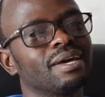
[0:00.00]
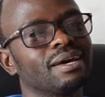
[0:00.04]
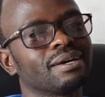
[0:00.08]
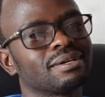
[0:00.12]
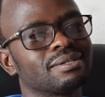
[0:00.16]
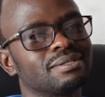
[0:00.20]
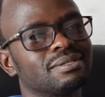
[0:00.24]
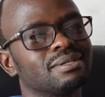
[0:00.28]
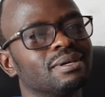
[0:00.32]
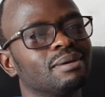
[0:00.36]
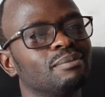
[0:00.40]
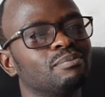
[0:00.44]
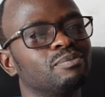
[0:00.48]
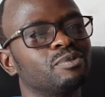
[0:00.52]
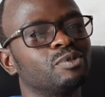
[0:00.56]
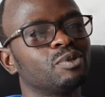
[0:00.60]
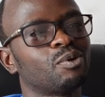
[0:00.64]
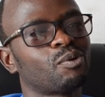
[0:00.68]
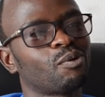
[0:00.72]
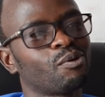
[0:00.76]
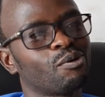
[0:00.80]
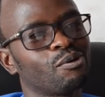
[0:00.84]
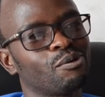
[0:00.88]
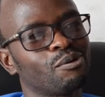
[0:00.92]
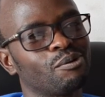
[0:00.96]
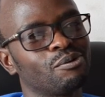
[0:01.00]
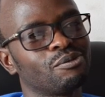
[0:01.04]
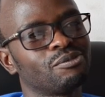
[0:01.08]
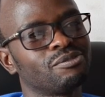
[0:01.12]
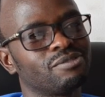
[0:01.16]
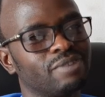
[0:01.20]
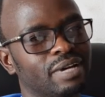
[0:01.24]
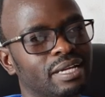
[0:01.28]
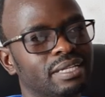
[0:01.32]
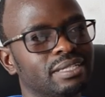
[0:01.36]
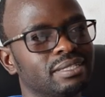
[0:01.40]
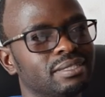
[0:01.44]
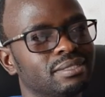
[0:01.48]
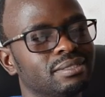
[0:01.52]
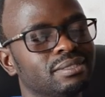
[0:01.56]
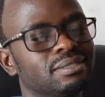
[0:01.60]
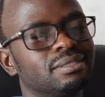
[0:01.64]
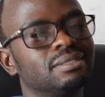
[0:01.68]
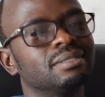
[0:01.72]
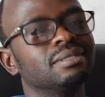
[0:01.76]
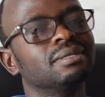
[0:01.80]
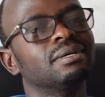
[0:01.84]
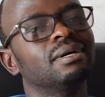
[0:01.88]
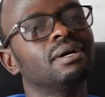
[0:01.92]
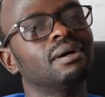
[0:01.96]
accept all
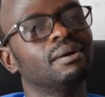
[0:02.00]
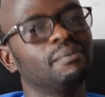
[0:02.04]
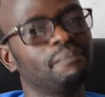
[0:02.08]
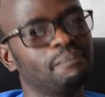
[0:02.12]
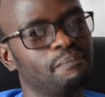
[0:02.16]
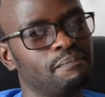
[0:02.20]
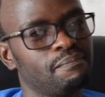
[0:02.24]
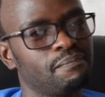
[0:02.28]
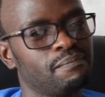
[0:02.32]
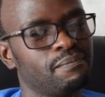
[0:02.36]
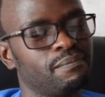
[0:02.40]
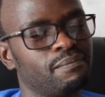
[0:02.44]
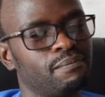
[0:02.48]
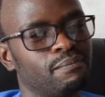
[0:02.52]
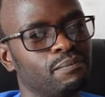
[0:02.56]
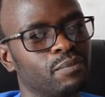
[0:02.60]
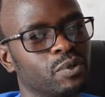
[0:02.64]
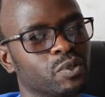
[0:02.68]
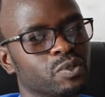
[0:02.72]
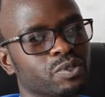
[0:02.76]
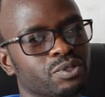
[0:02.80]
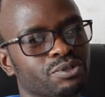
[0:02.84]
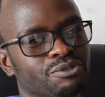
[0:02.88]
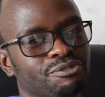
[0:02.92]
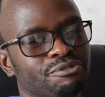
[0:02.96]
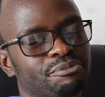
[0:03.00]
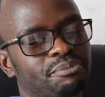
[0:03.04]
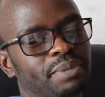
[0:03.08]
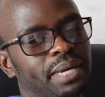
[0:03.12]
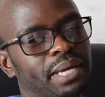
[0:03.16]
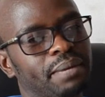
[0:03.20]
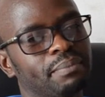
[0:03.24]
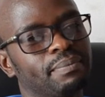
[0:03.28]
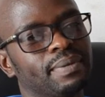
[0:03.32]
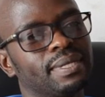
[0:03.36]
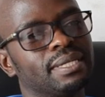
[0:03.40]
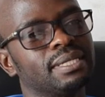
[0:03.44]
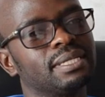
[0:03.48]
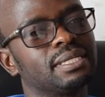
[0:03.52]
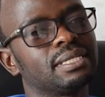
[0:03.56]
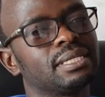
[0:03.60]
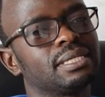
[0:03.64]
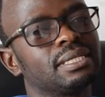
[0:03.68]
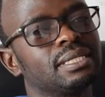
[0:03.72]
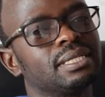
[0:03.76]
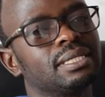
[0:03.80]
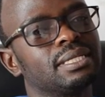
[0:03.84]
valid modes of payment.